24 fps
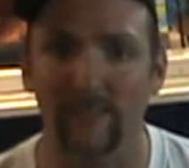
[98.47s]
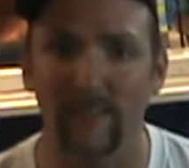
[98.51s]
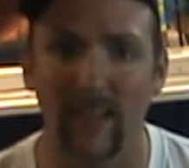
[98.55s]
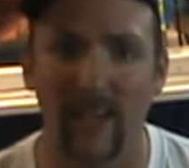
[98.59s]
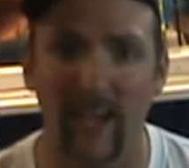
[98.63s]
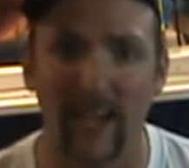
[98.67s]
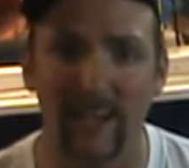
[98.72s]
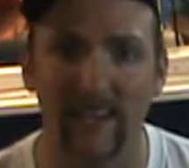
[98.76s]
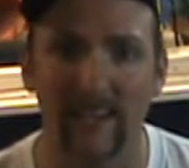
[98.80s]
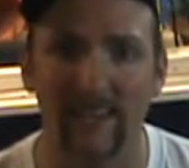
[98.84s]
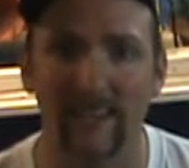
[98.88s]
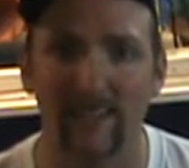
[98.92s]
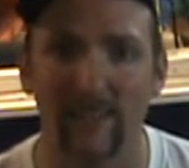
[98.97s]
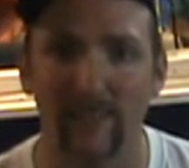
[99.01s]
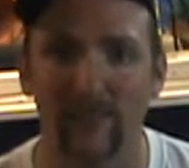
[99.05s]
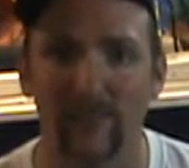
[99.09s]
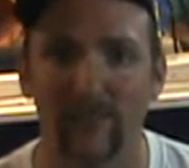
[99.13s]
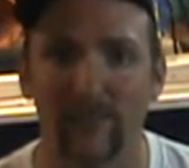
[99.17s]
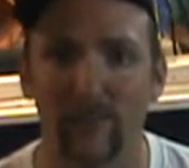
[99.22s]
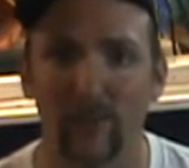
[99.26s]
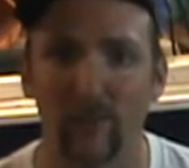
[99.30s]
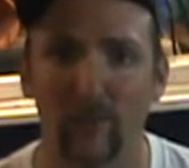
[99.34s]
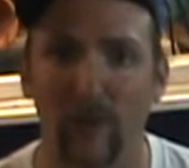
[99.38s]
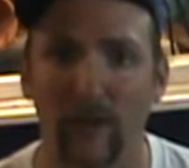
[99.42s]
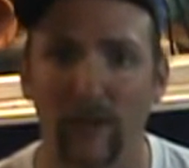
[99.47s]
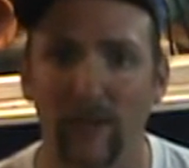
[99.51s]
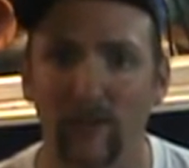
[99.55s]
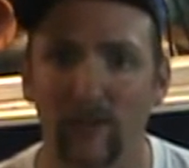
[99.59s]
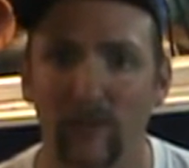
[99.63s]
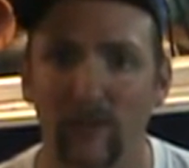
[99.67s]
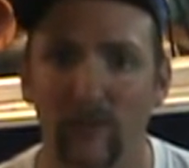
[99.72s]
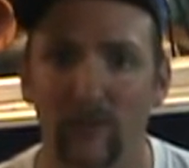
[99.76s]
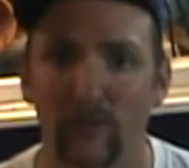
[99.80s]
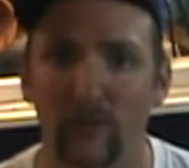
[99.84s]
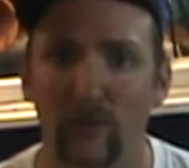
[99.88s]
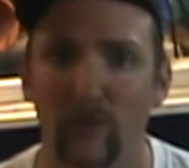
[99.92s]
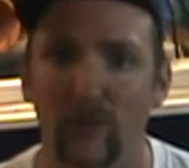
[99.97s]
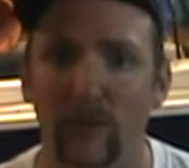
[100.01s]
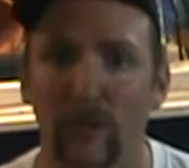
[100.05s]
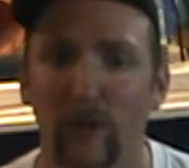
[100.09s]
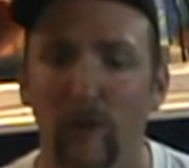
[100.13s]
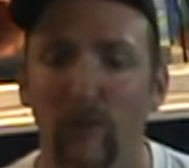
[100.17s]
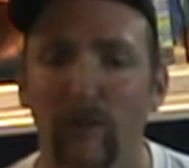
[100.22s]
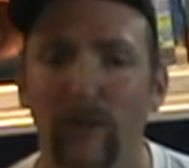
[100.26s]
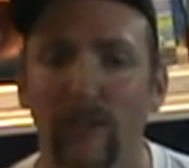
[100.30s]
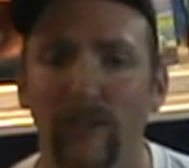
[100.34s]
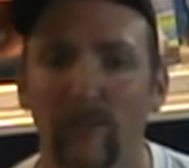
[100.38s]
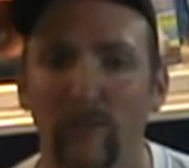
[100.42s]
ideal situation to
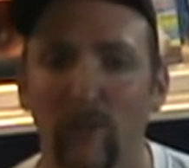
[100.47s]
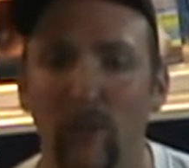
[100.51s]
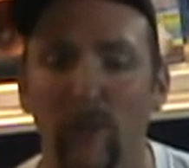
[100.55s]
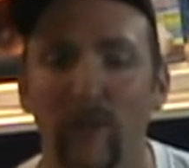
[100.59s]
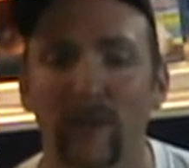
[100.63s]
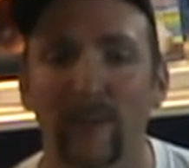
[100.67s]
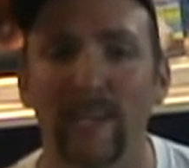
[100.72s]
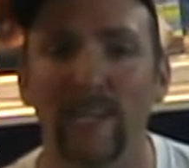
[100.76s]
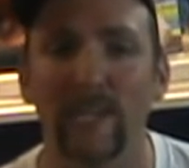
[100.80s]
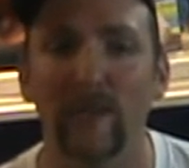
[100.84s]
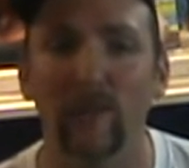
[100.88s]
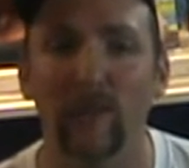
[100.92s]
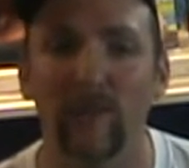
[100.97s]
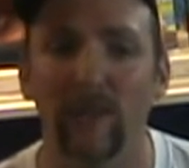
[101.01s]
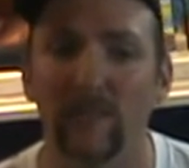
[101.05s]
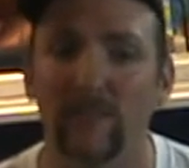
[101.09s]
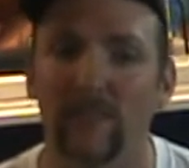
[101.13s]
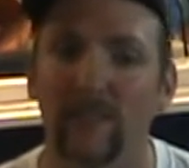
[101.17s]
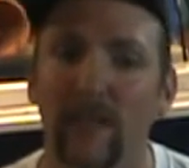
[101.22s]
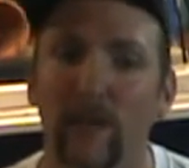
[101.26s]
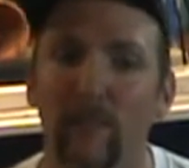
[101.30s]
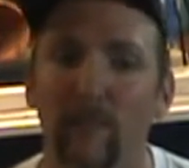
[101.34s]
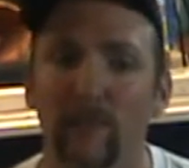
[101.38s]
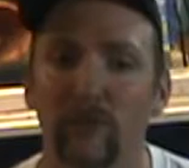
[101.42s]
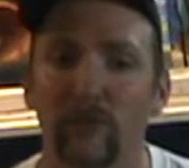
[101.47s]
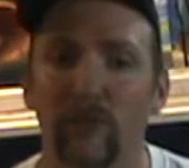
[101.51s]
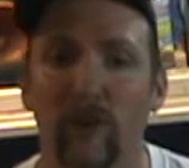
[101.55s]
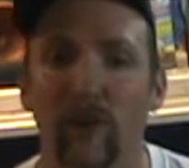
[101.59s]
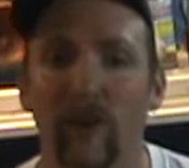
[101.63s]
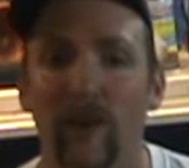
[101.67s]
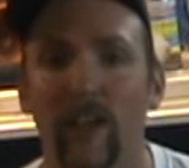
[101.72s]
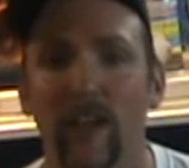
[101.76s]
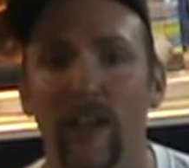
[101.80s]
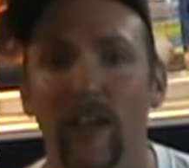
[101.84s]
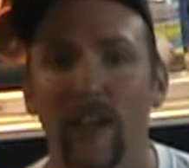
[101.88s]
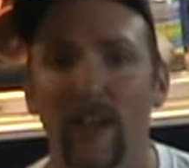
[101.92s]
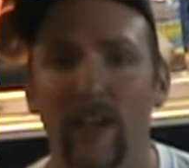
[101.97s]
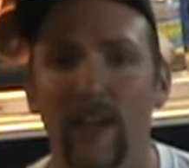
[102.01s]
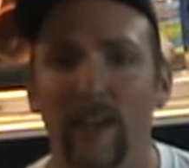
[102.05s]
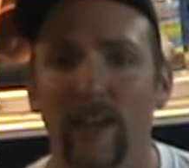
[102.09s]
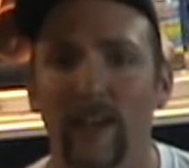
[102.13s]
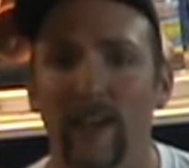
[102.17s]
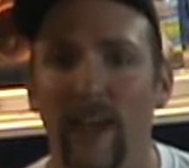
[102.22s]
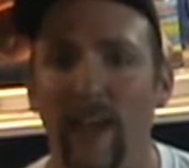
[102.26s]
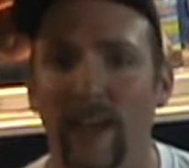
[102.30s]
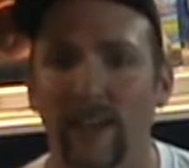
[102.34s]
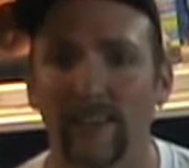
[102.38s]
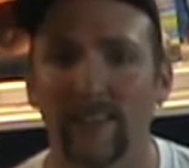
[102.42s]
increase or decrease the temperature.
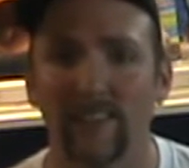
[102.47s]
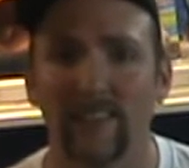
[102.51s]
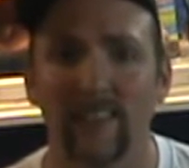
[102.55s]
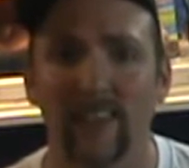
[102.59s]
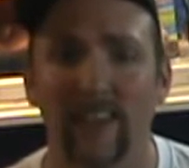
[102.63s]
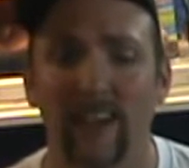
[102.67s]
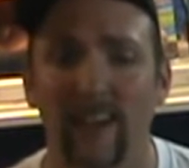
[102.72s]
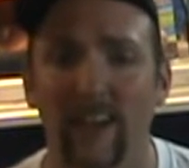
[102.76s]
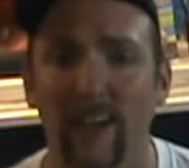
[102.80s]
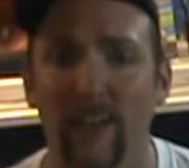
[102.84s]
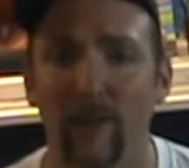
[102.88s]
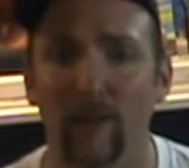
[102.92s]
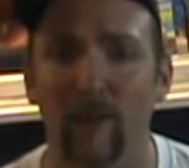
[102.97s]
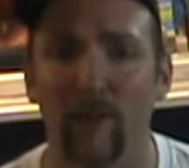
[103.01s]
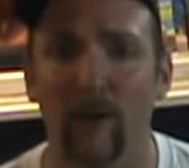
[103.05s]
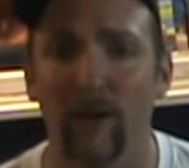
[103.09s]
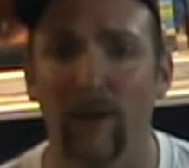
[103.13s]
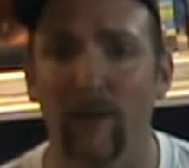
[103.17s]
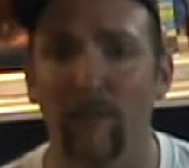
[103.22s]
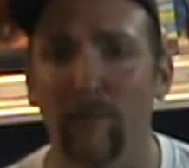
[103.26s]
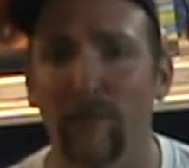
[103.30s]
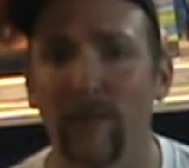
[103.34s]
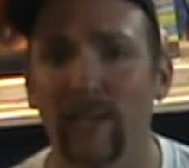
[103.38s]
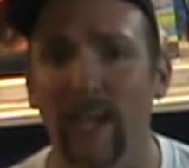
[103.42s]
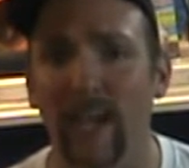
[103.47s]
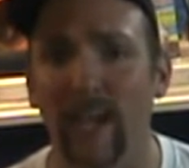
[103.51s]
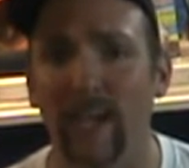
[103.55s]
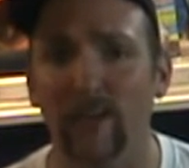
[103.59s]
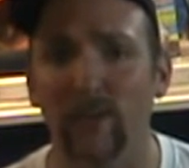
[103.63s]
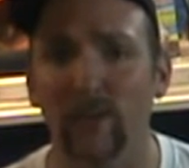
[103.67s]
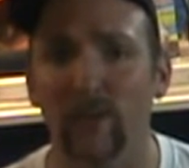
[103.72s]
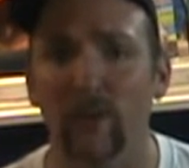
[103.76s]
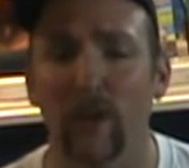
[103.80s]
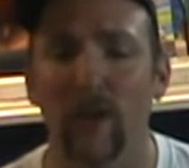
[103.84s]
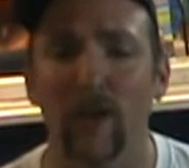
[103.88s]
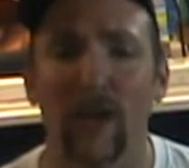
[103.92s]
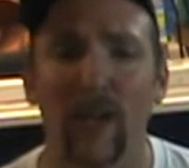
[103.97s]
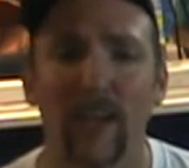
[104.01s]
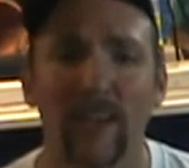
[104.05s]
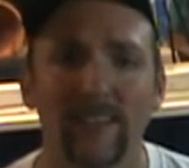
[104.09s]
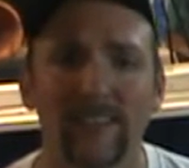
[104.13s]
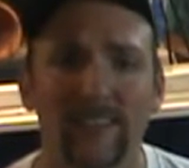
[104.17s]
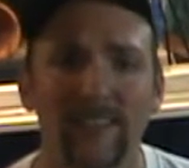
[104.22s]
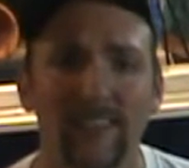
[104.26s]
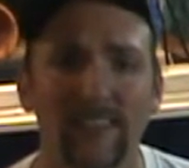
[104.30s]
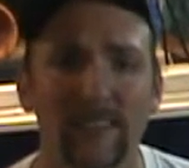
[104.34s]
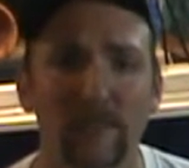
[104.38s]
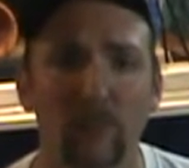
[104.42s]
Next, another one, pH.
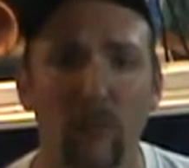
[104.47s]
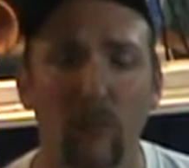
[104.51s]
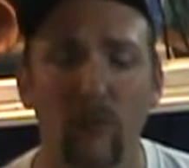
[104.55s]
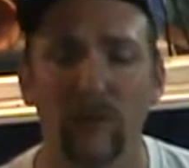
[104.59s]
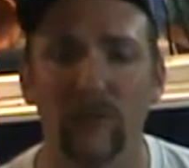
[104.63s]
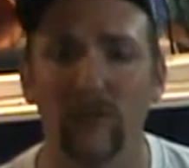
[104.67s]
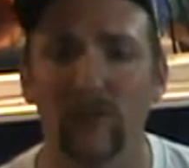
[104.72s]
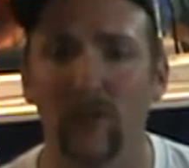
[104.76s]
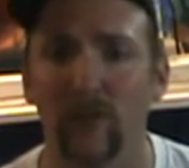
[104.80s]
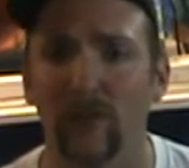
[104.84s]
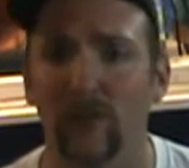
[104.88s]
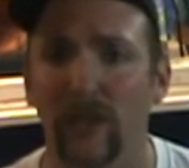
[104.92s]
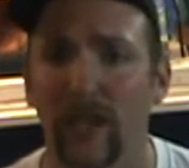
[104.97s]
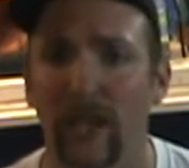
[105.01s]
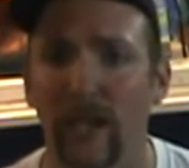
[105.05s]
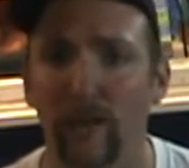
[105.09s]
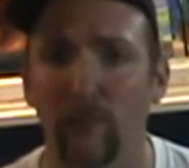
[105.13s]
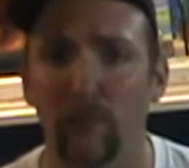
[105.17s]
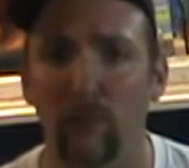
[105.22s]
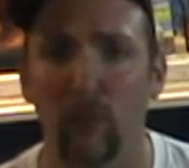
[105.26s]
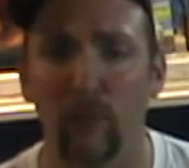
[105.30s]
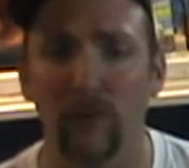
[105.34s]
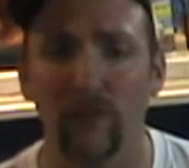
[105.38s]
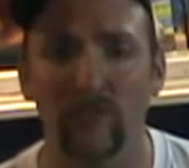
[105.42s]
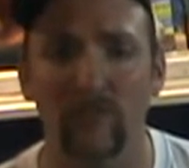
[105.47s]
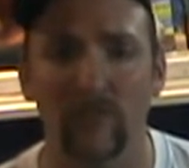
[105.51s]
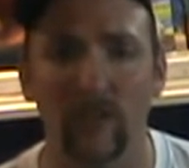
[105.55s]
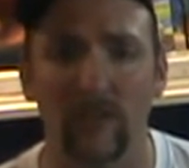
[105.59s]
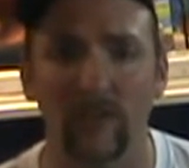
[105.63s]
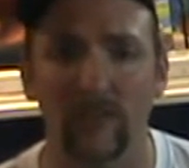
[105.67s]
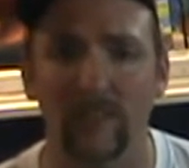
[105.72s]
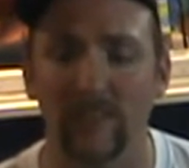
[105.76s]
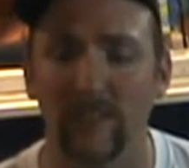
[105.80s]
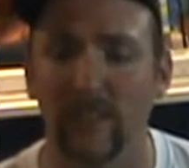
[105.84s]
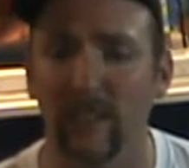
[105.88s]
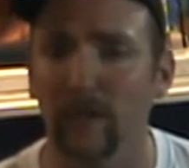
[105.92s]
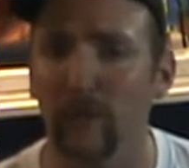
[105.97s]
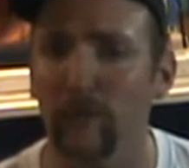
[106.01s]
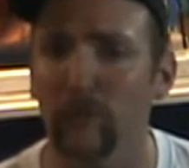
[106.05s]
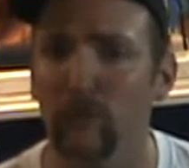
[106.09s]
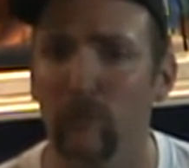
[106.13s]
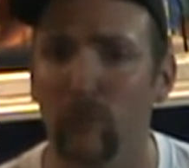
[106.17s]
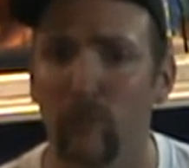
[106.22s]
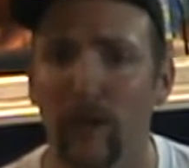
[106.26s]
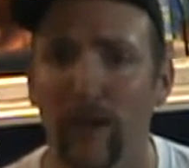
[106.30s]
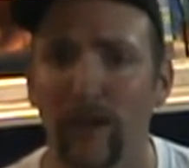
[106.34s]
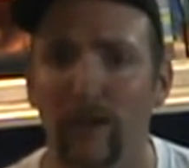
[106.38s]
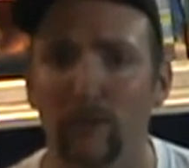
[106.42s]
6.0 to 8.0, it's a
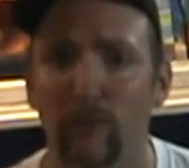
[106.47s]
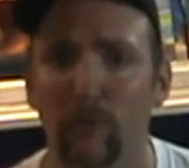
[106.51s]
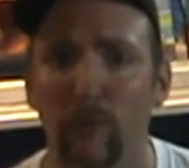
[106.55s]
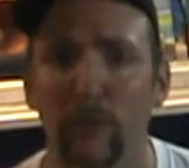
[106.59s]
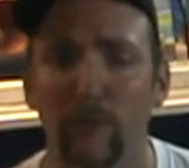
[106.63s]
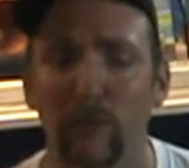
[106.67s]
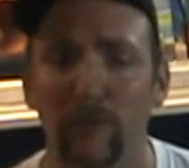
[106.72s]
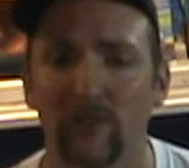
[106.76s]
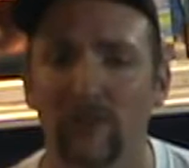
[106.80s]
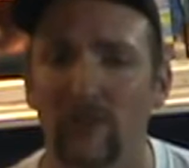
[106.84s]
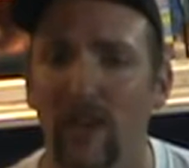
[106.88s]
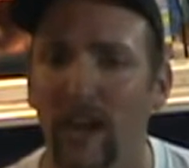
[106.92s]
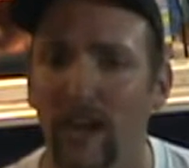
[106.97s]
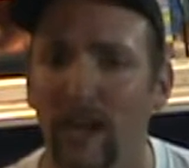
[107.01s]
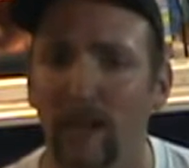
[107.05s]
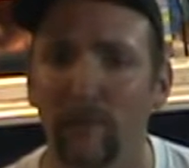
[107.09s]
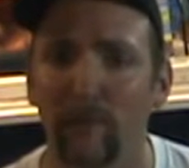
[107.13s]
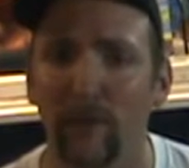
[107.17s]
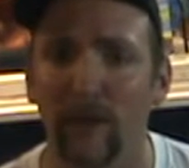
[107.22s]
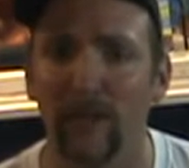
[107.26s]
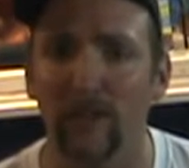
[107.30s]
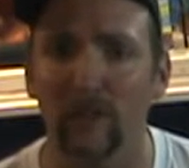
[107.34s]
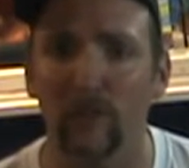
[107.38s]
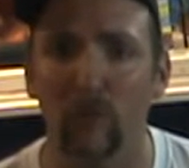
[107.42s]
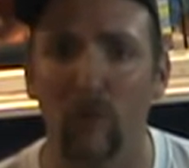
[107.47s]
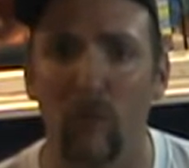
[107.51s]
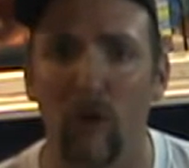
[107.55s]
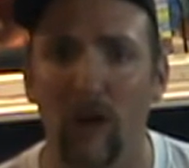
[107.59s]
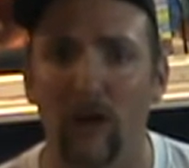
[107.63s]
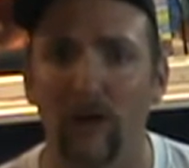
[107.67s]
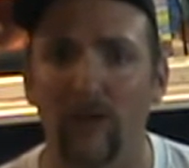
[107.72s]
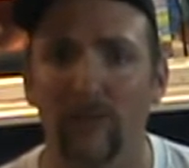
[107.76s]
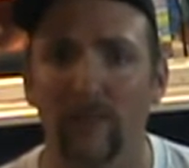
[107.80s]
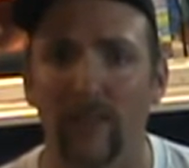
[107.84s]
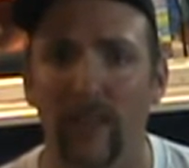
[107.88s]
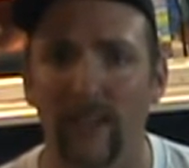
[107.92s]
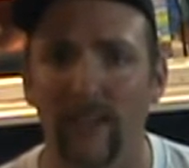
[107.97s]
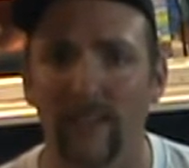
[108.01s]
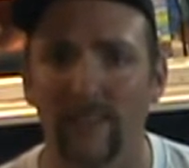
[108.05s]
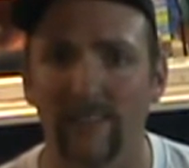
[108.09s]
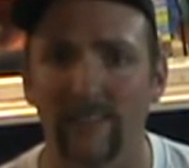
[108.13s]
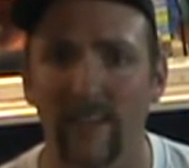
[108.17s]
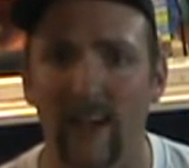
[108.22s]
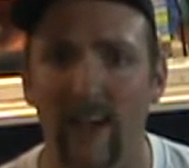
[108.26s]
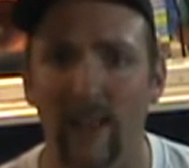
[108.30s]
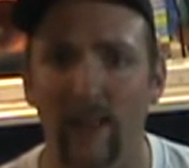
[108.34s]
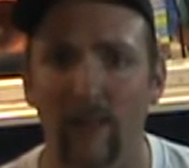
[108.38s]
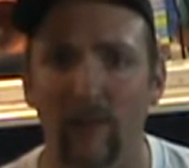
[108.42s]
huge range, pretty much anybody's water they can
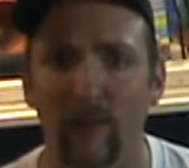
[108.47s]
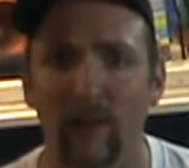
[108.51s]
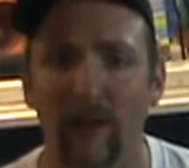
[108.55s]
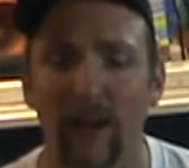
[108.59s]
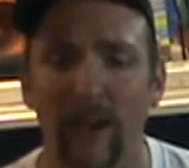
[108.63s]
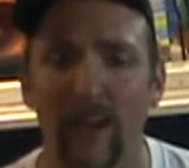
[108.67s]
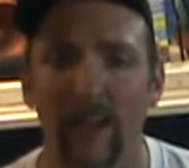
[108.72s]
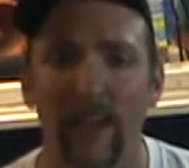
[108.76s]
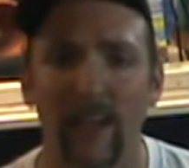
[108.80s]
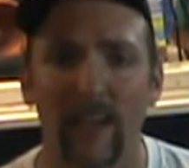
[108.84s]
tolerate.